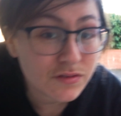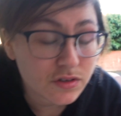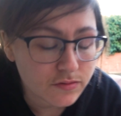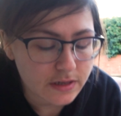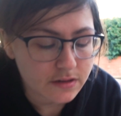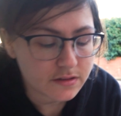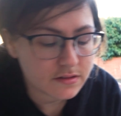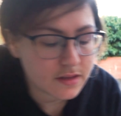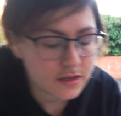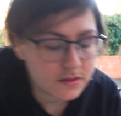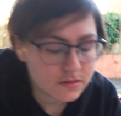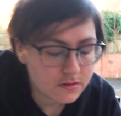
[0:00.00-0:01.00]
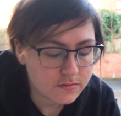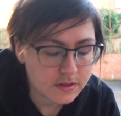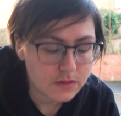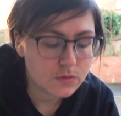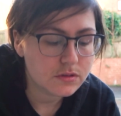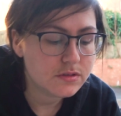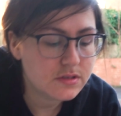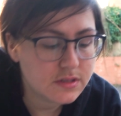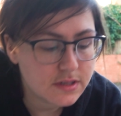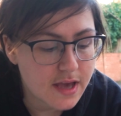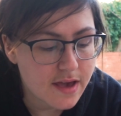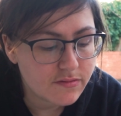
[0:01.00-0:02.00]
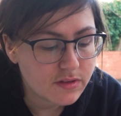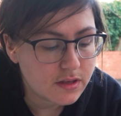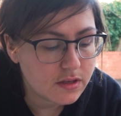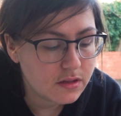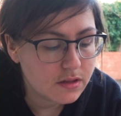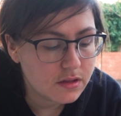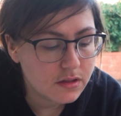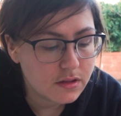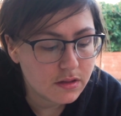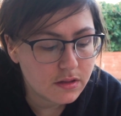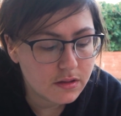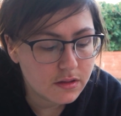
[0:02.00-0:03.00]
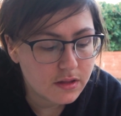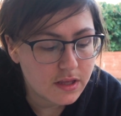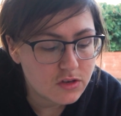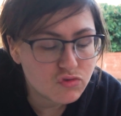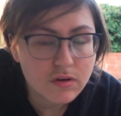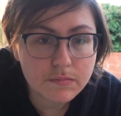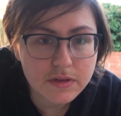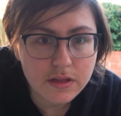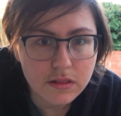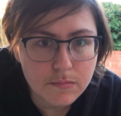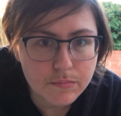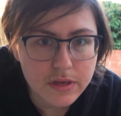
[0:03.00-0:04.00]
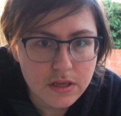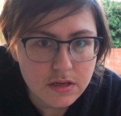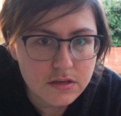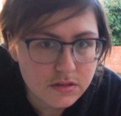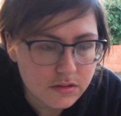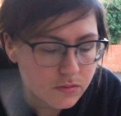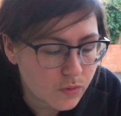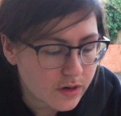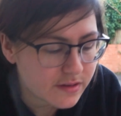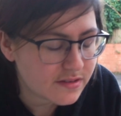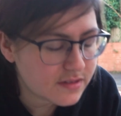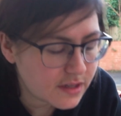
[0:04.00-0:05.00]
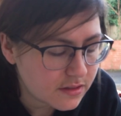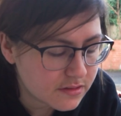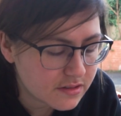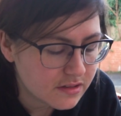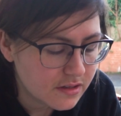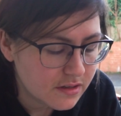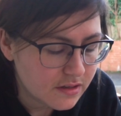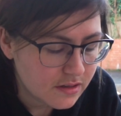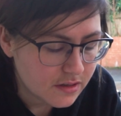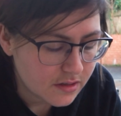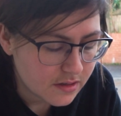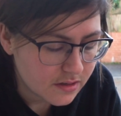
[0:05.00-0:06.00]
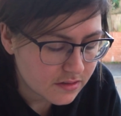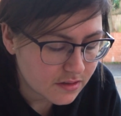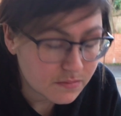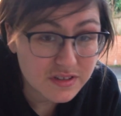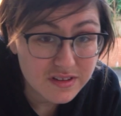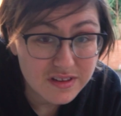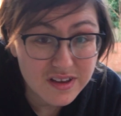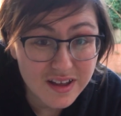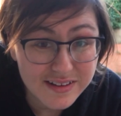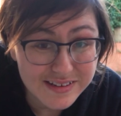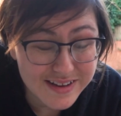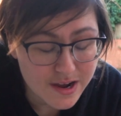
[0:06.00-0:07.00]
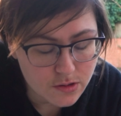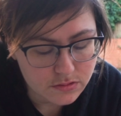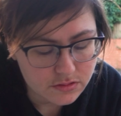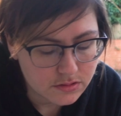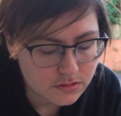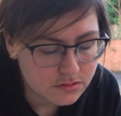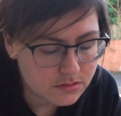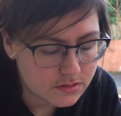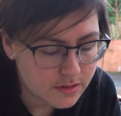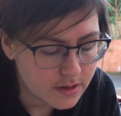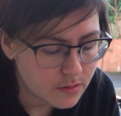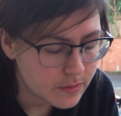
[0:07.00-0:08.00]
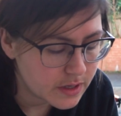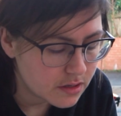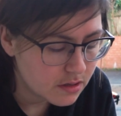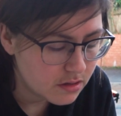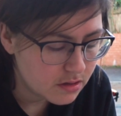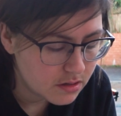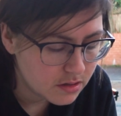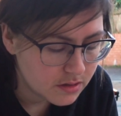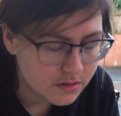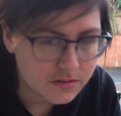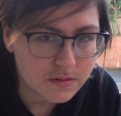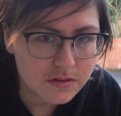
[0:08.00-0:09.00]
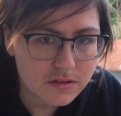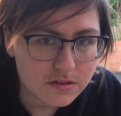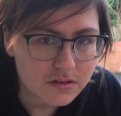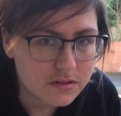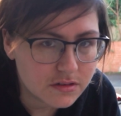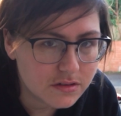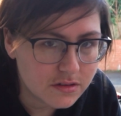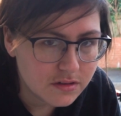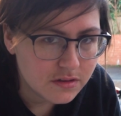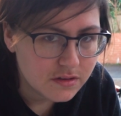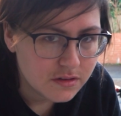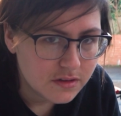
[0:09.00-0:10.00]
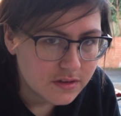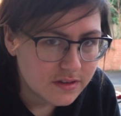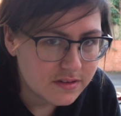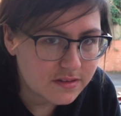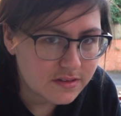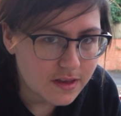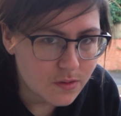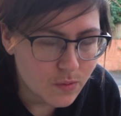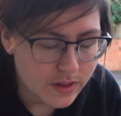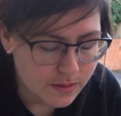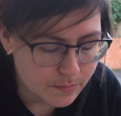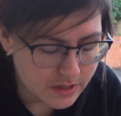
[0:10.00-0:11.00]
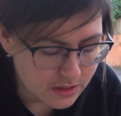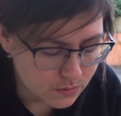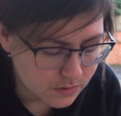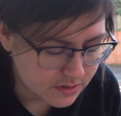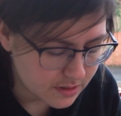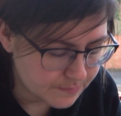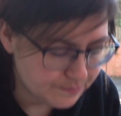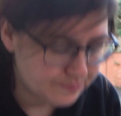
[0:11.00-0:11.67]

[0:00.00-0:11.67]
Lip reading: just realised that you don't really want to have it interrupting the bead where it sits, so I'm just going to cull it down a little bit so it doesn't sit where the bead would sit.